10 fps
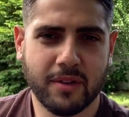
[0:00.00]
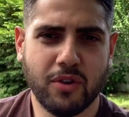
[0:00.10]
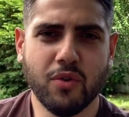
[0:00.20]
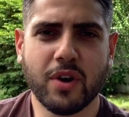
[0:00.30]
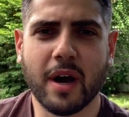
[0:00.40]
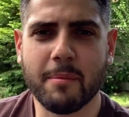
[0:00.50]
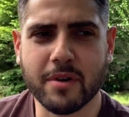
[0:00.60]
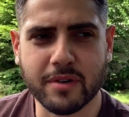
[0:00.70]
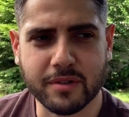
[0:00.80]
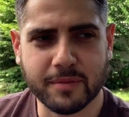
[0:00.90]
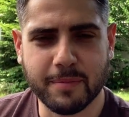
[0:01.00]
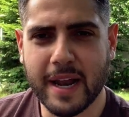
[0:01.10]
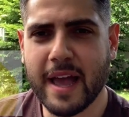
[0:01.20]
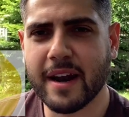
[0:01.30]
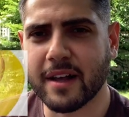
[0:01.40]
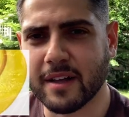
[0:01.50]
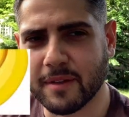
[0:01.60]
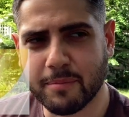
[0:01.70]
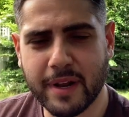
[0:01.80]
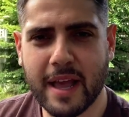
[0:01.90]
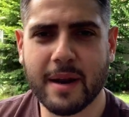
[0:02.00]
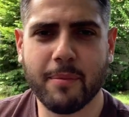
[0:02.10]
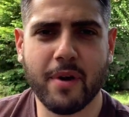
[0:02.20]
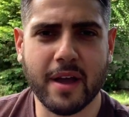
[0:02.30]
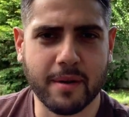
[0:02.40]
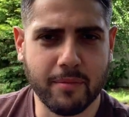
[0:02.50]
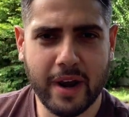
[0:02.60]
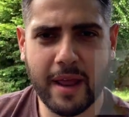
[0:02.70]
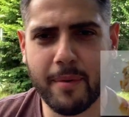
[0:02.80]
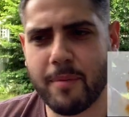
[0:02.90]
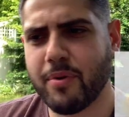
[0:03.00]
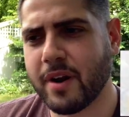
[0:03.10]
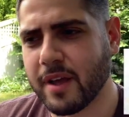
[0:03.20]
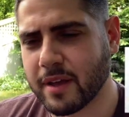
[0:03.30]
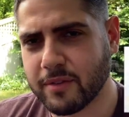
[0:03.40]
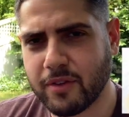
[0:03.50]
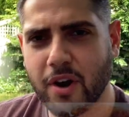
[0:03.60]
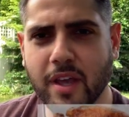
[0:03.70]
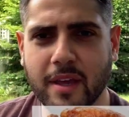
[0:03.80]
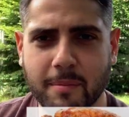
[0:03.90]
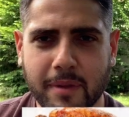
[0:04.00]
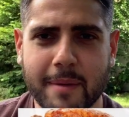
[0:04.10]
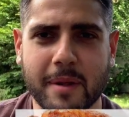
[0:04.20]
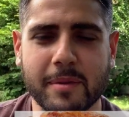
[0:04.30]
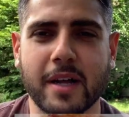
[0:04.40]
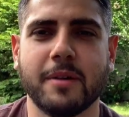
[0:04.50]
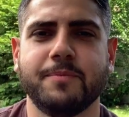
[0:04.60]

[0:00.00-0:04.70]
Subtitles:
cucumbers, banana bread pudding, turkey, blah, blah, blah.